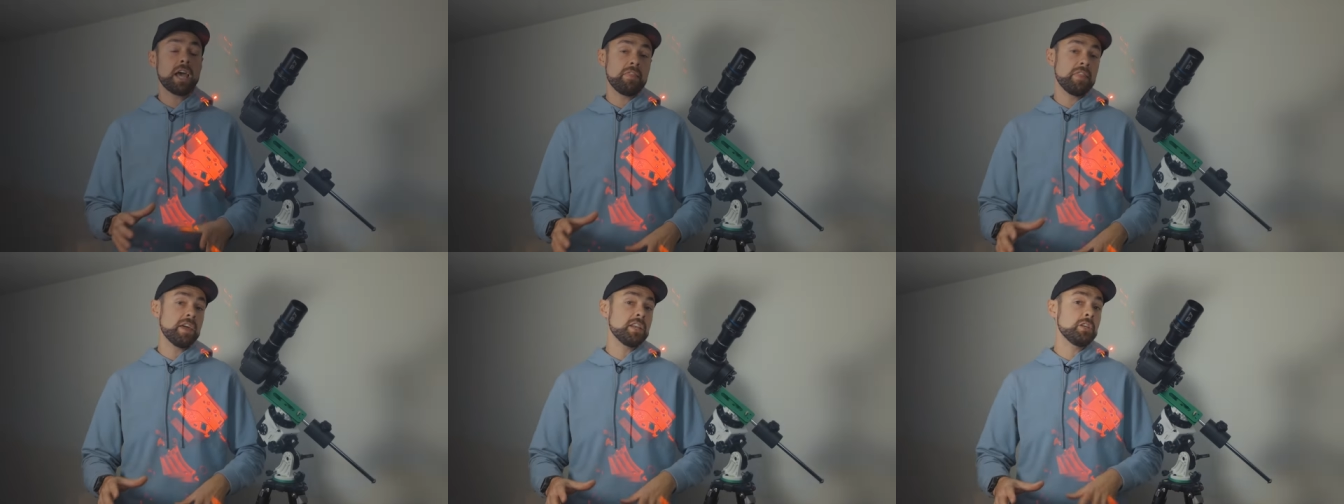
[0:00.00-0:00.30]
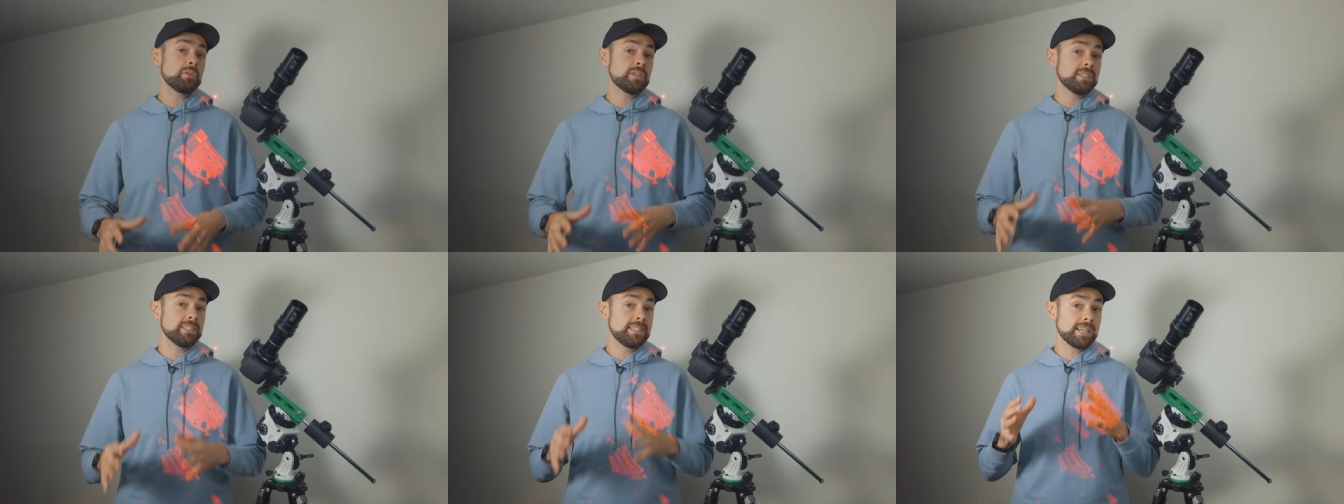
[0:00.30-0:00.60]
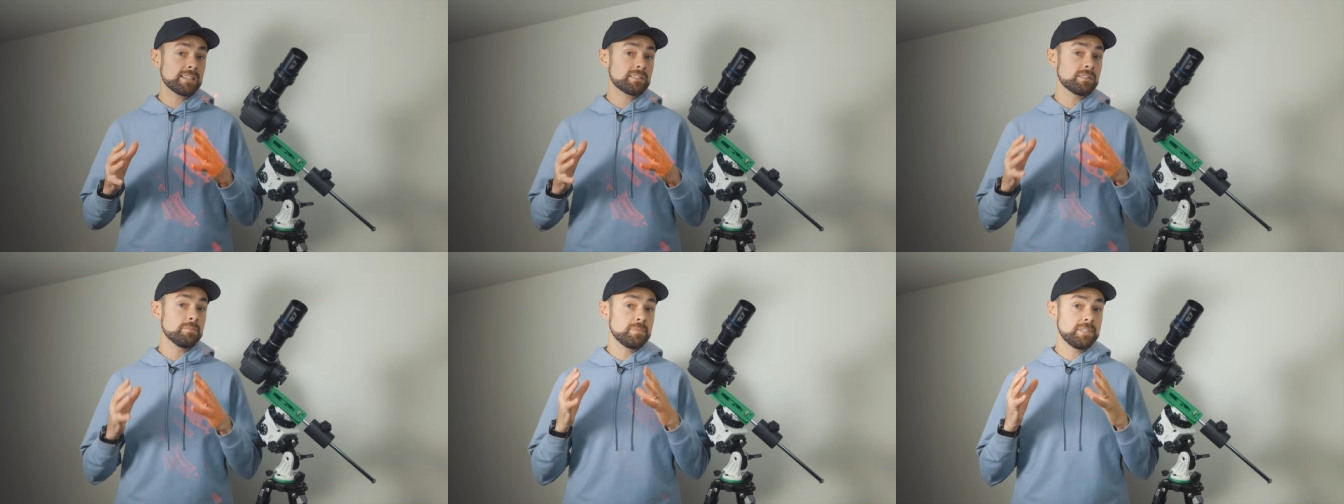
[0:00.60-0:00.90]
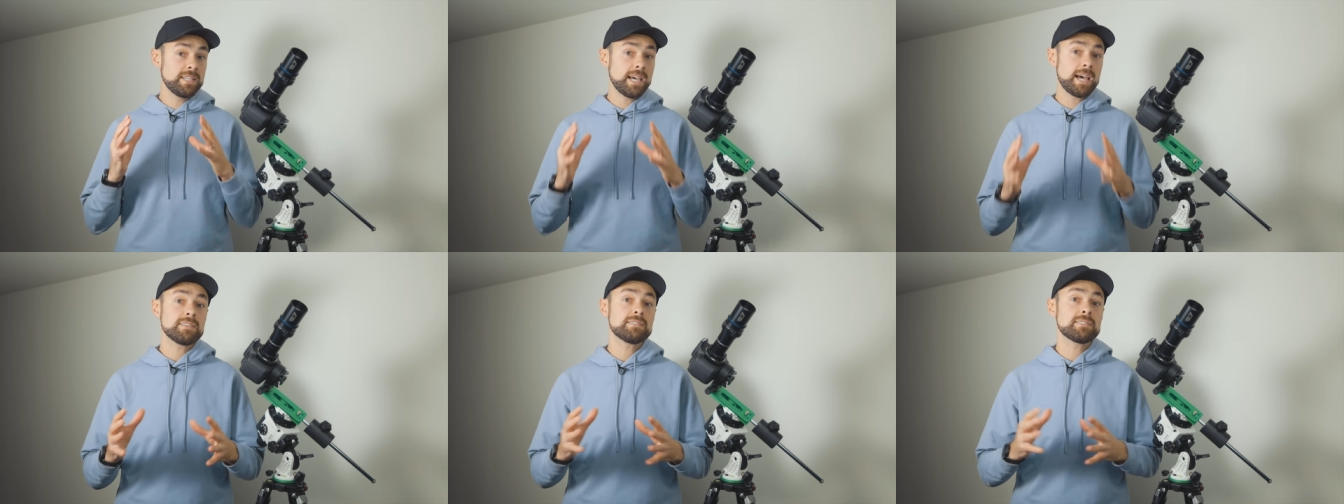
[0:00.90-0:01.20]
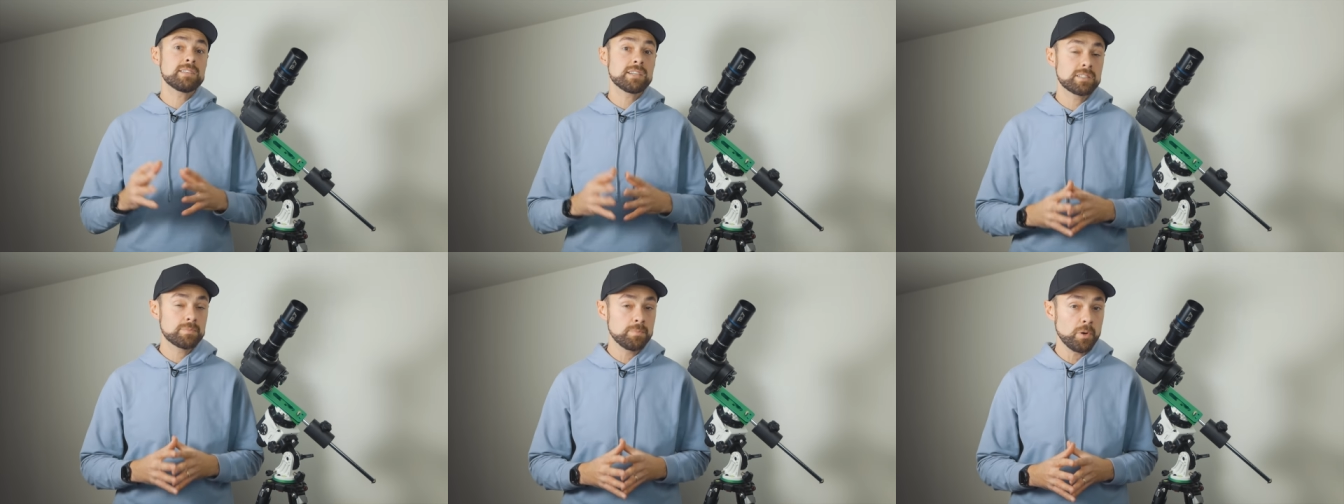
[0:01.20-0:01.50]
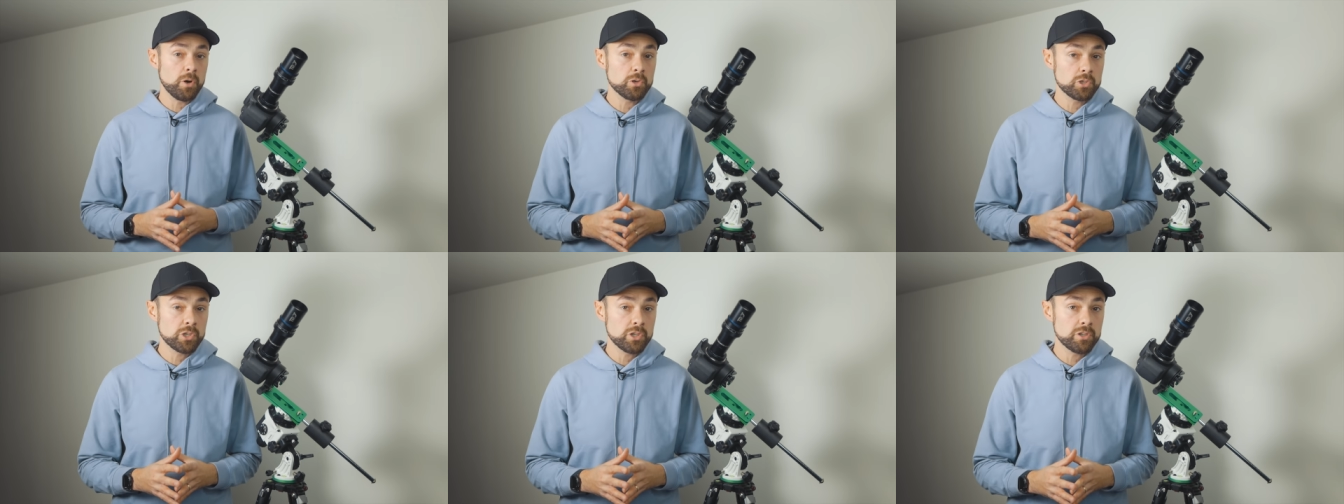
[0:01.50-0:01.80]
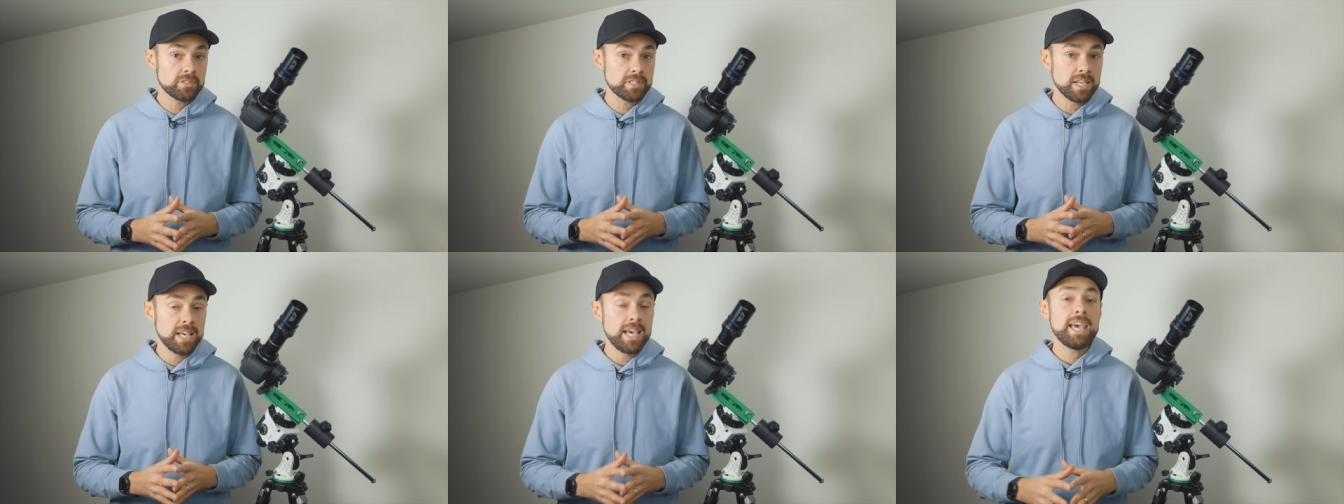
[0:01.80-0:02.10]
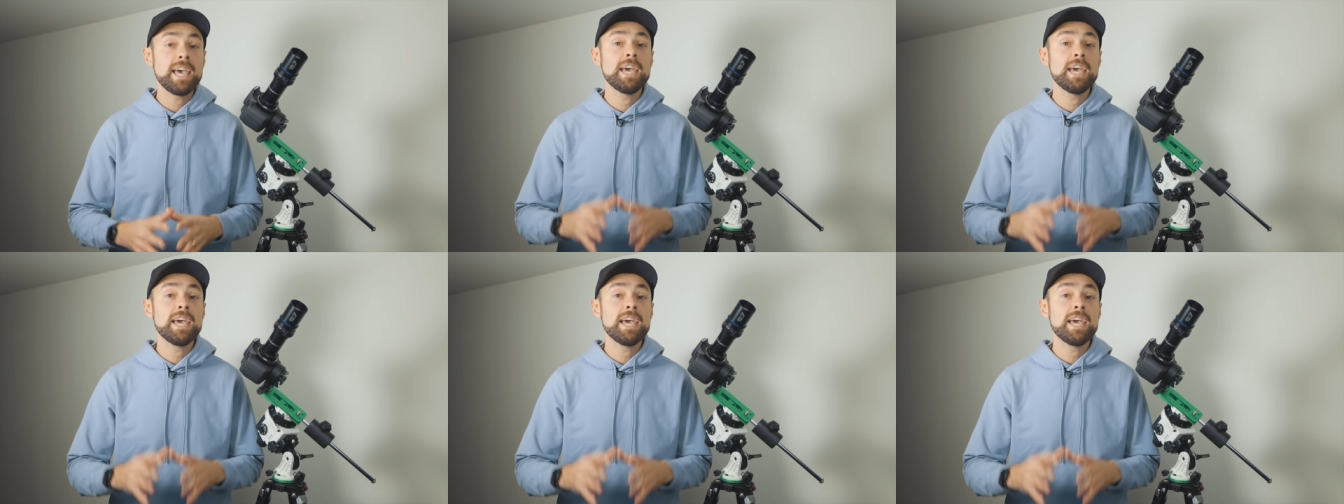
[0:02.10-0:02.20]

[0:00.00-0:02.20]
and then you can take some test exposures